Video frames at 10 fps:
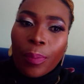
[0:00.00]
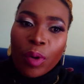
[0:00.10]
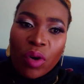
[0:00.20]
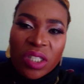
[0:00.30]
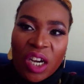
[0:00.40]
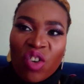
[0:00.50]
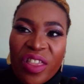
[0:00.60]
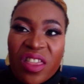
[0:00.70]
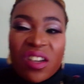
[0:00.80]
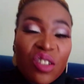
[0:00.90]
because I
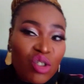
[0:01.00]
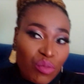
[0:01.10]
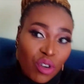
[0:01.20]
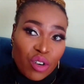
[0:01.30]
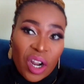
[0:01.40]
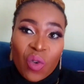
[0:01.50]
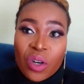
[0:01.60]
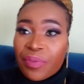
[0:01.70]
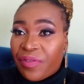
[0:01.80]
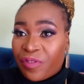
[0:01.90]
don't think tomorrow I
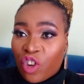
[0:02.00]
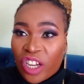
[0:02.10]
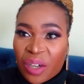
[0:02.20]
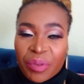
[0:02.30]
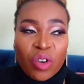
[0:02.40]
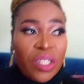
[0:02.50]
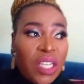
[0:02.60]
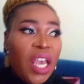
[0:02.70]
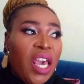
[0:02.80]
will be vlogging, because